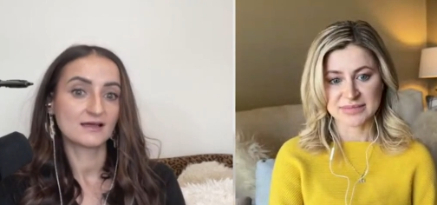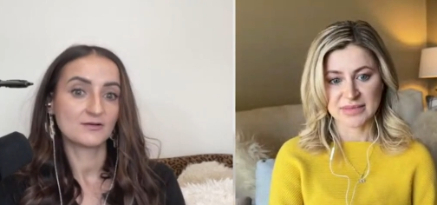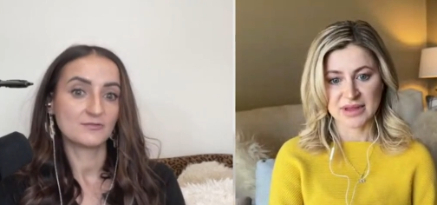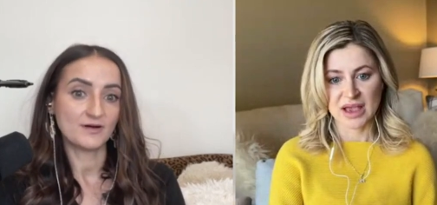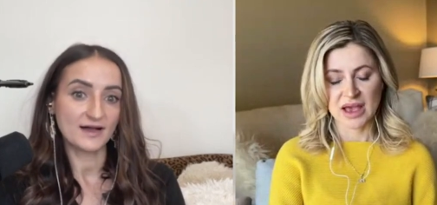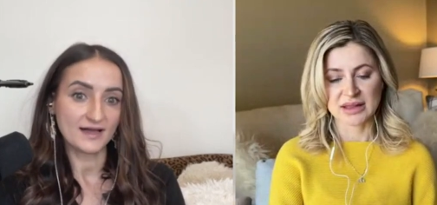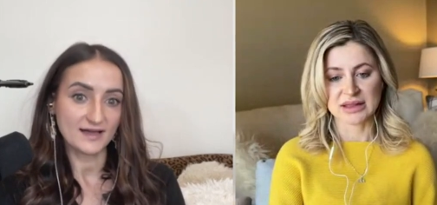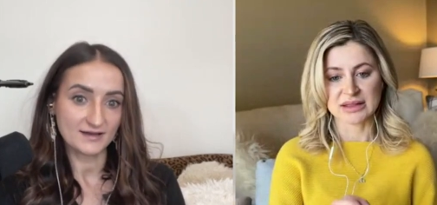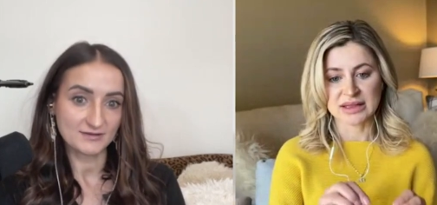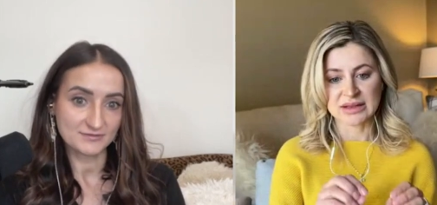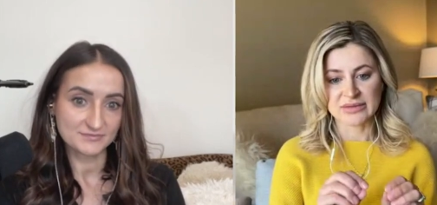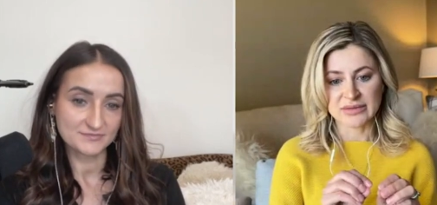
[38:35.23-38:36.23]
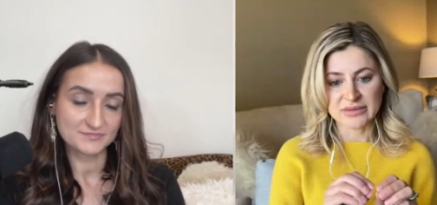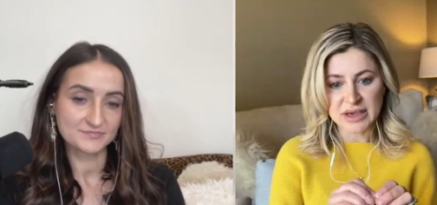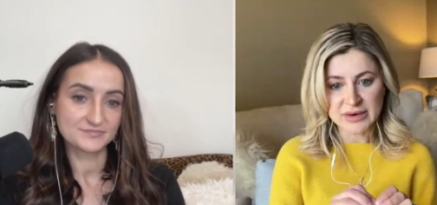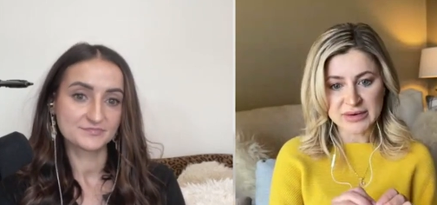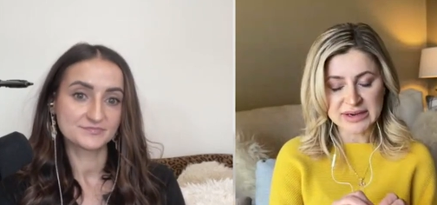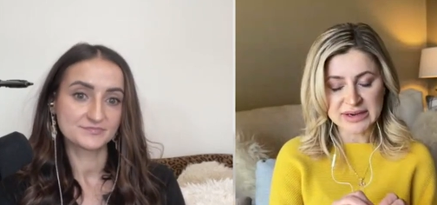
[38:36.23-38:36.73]
Speaker 1: And wow. then
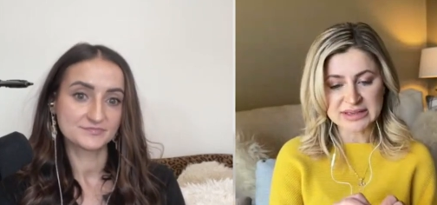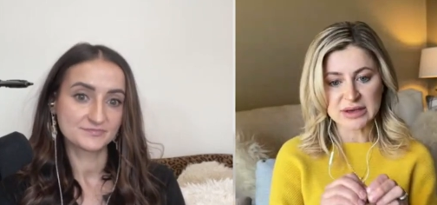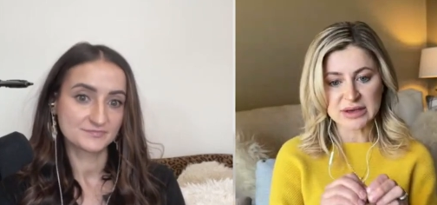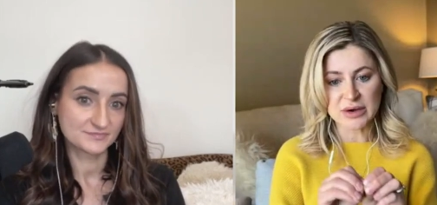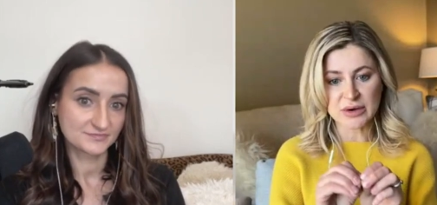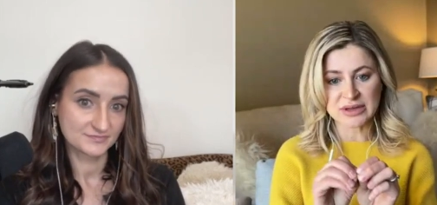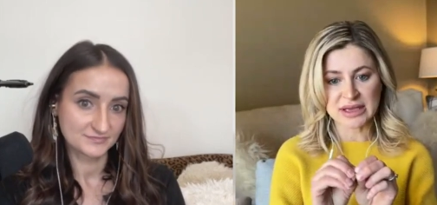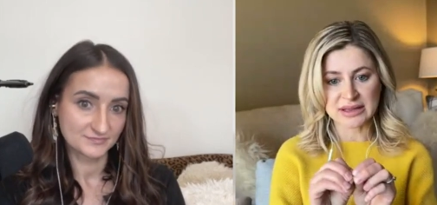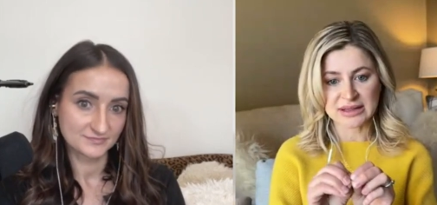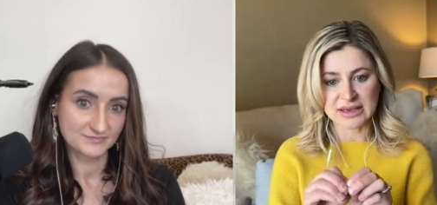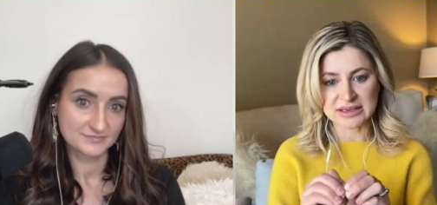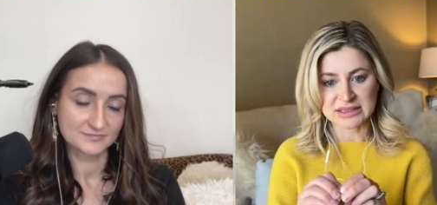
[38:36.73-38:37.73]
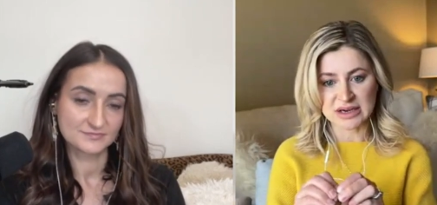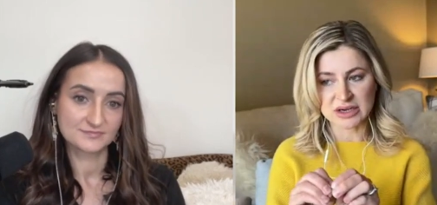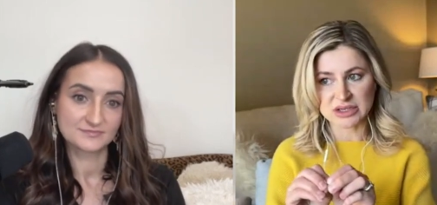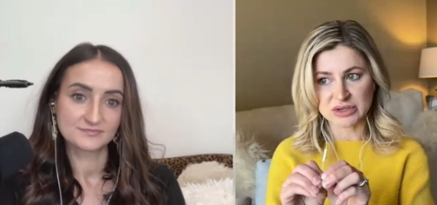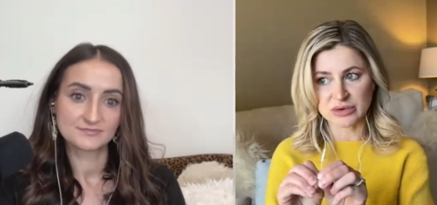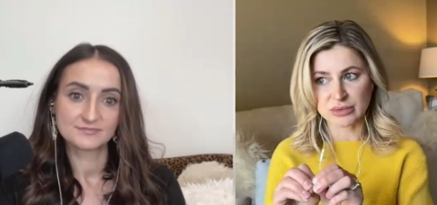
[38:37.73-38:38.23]
very slowly they start
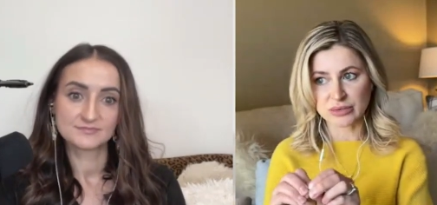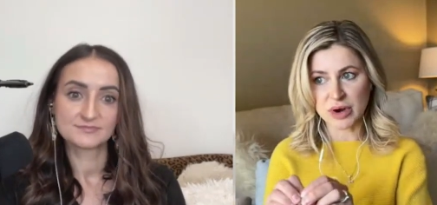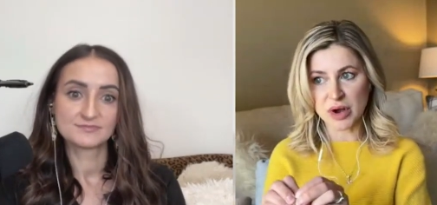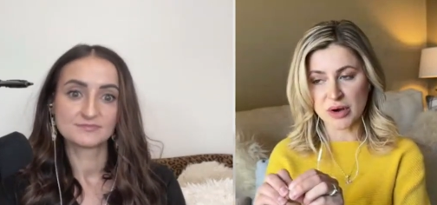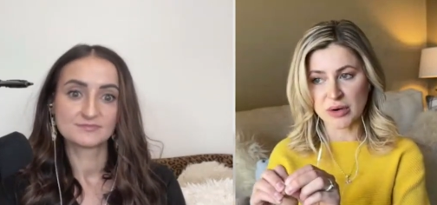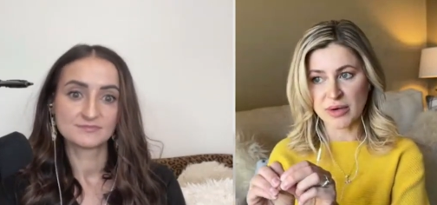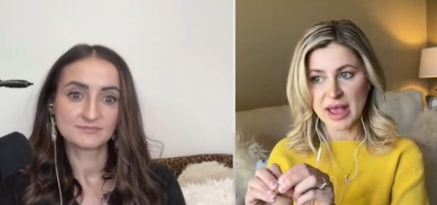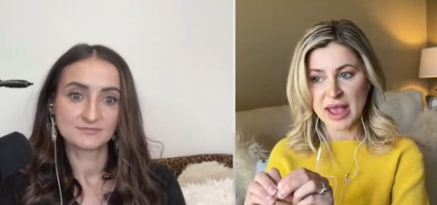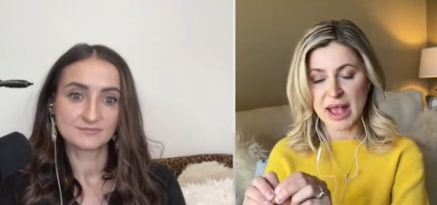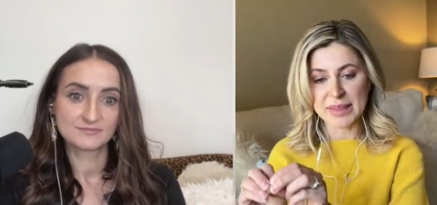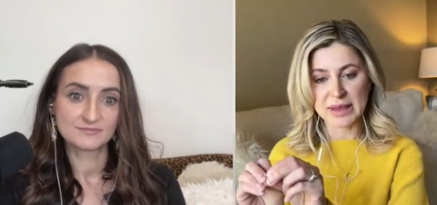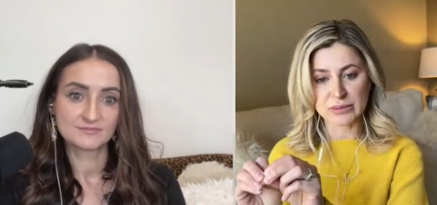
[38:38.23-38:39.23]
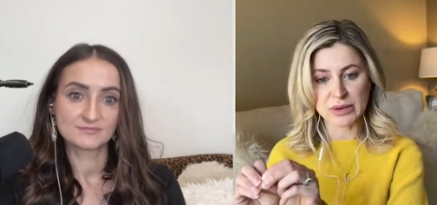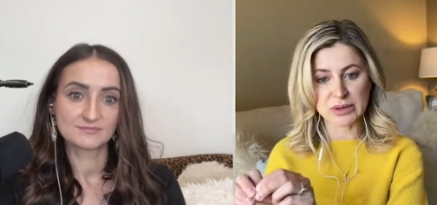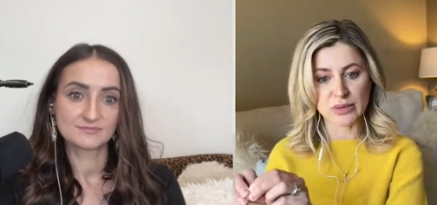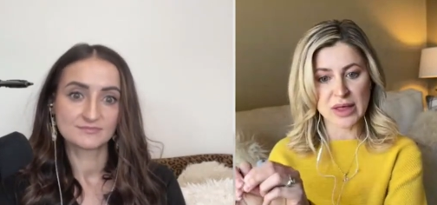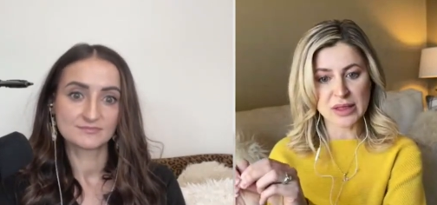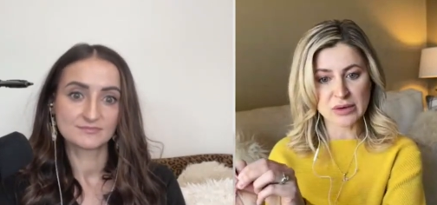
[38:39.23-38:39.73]
to grow. And then when the
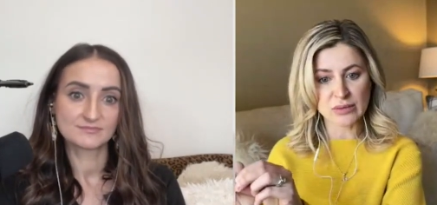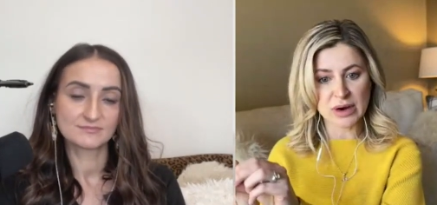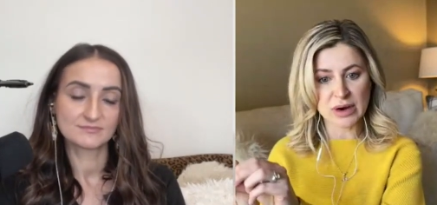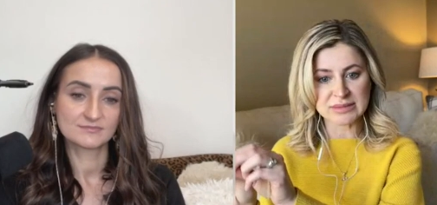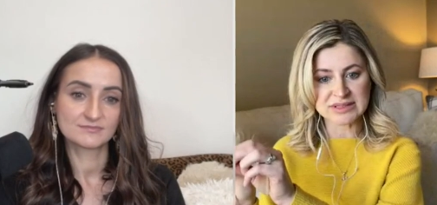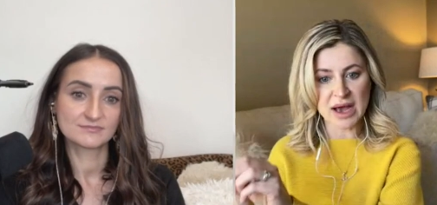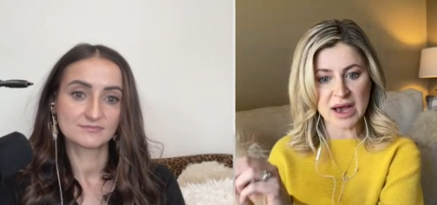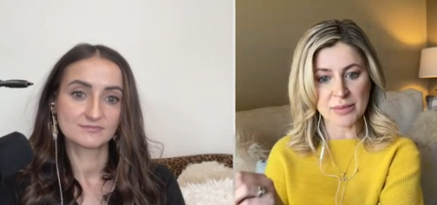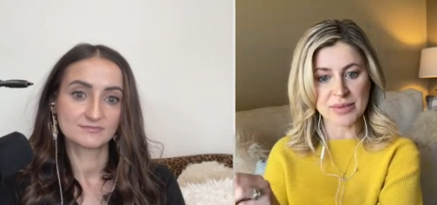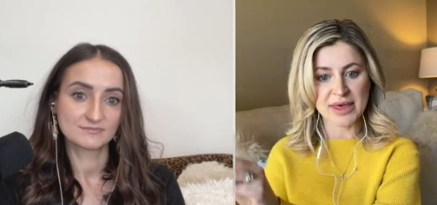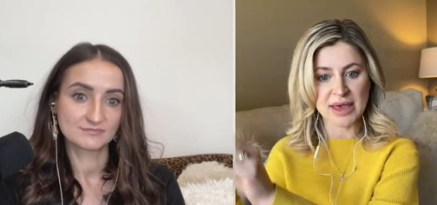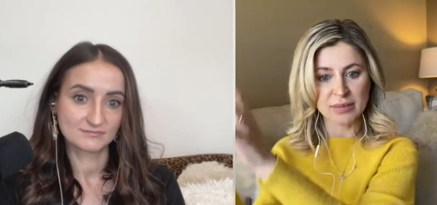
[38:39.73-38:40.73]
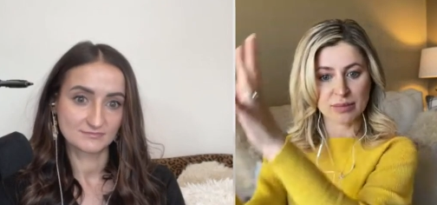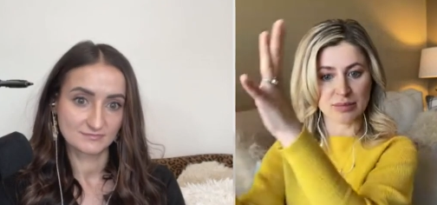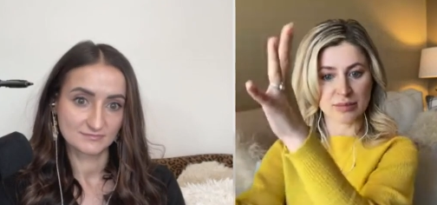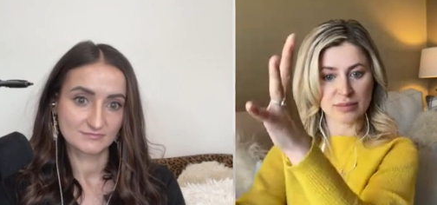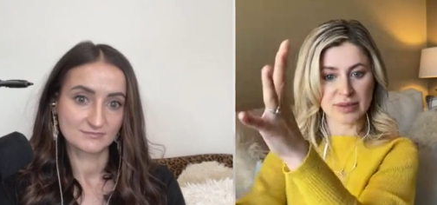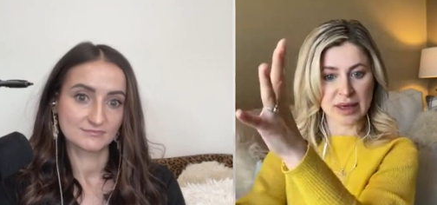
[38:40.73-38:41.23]
weather warms up, they
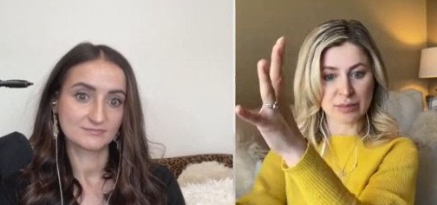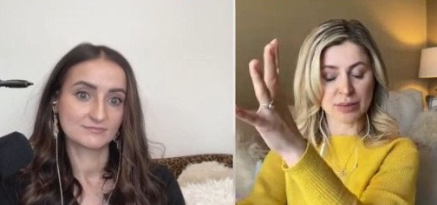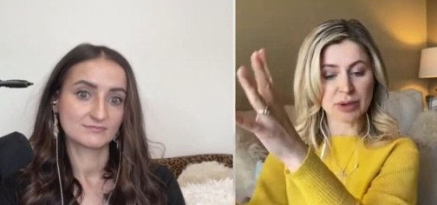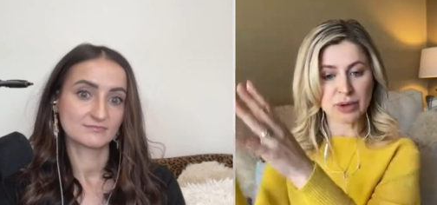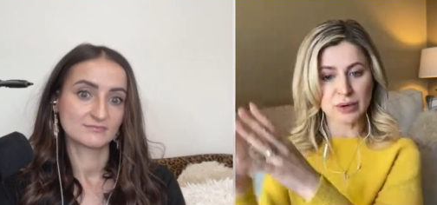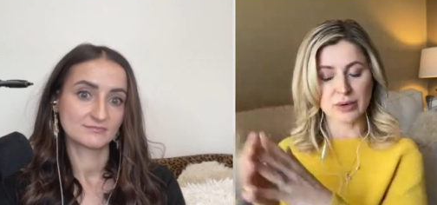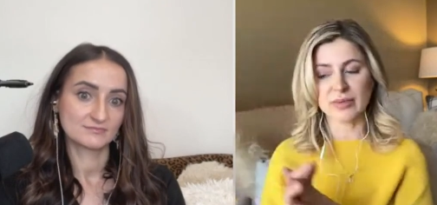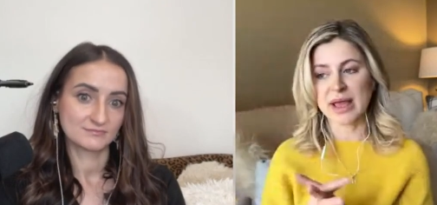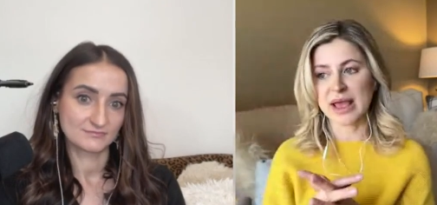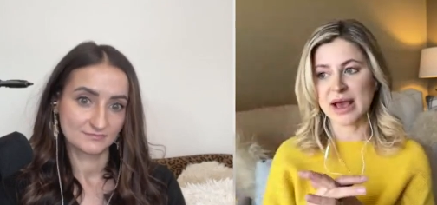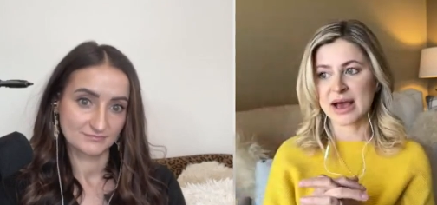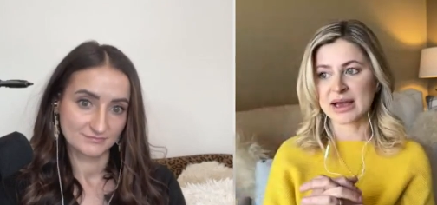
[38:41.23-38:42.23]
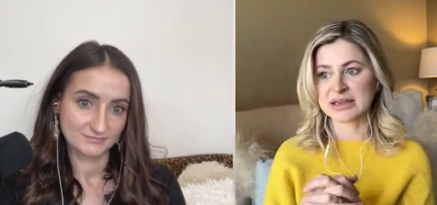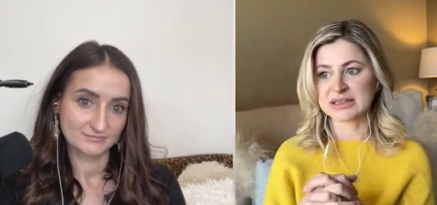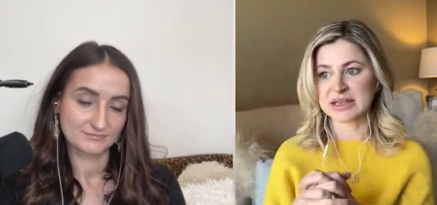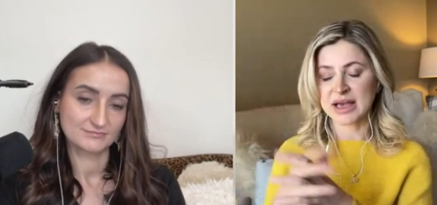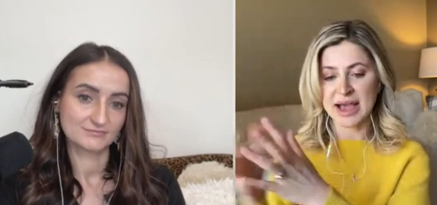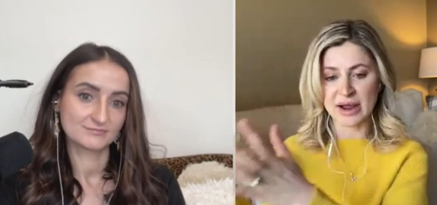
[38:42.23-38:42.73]
they bloom and
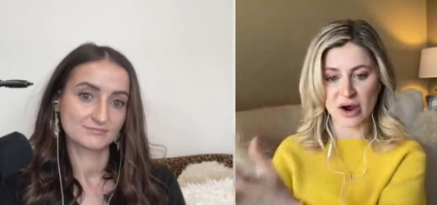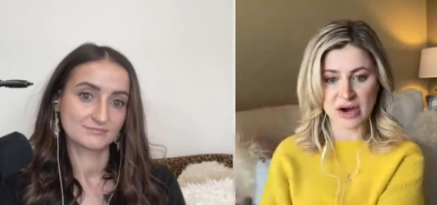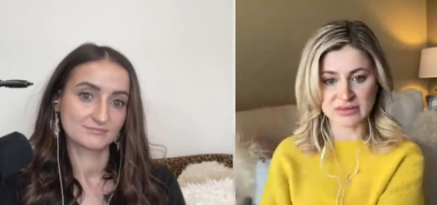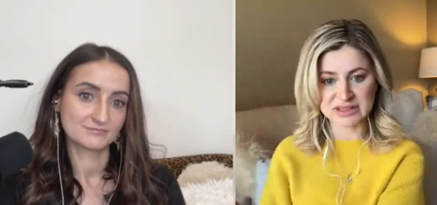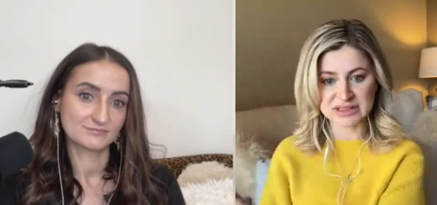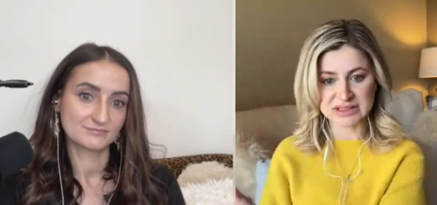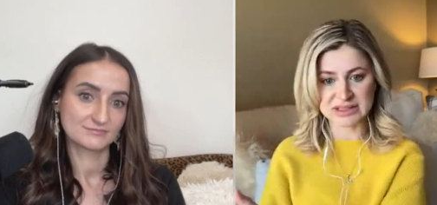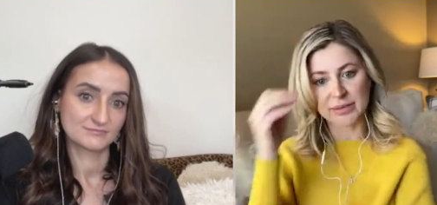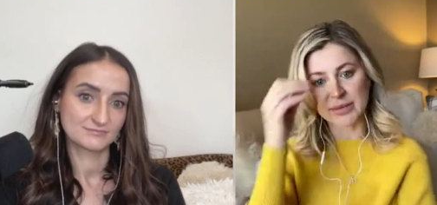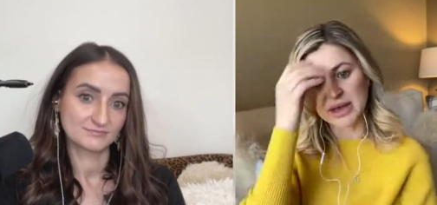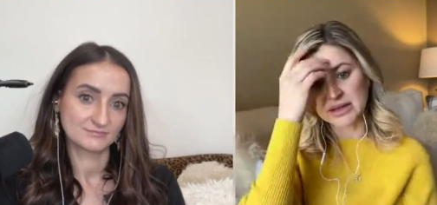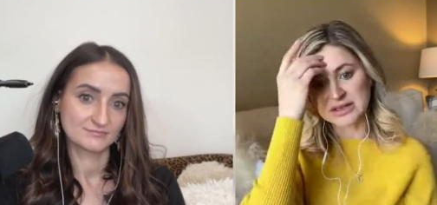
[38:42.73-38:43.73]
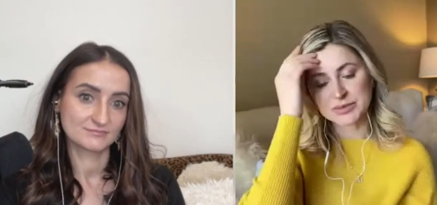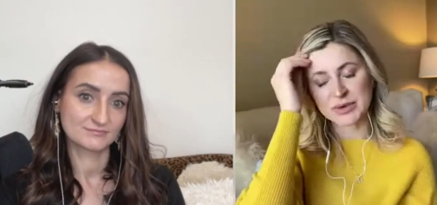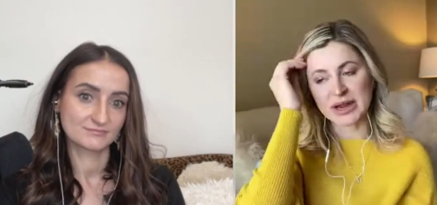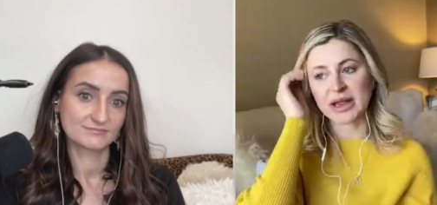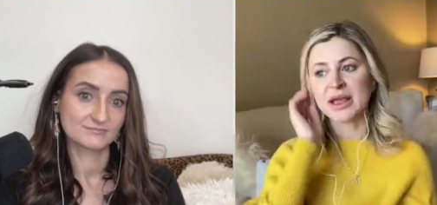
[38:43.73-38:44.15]
I harvest them in the spring.